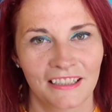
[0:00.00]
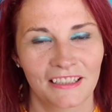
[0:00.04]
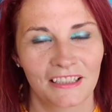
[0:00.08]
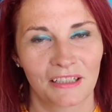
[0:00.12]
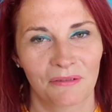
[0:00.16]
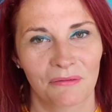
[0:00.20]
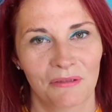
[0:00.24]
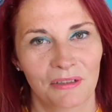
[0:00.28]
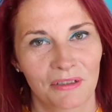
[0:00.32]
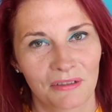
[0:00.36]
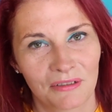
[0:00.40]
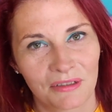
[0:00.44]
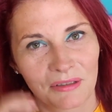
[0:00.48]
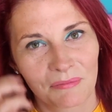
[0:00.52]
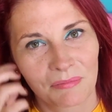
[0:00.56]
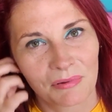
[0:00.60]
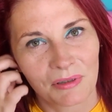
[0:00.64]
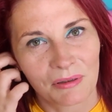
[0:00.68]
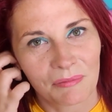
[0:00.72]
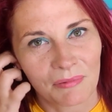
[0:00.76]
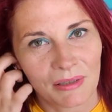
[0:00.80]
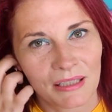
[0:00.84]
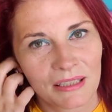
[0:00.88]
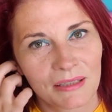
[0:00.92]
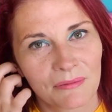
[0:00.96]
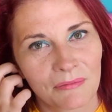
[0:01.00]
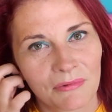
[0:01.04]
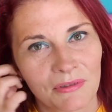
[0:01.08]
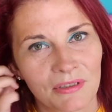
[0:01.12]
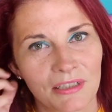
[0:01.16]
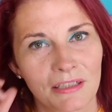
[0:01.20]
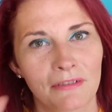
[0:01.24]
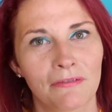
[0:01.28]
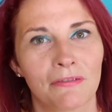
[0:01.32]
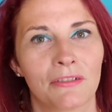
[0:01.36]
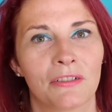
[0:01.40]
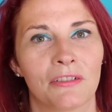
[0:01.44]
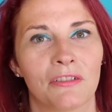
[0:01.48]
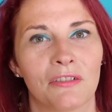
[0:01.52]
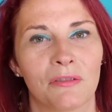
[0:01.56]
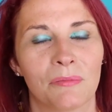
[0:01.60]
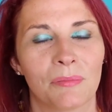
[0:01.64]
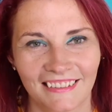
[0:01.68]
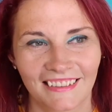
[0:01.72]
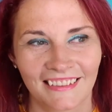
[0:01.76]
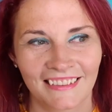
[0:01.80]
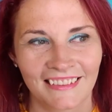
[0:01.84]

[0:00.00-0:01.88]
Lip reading: Sometimes it probably makes it more difficult,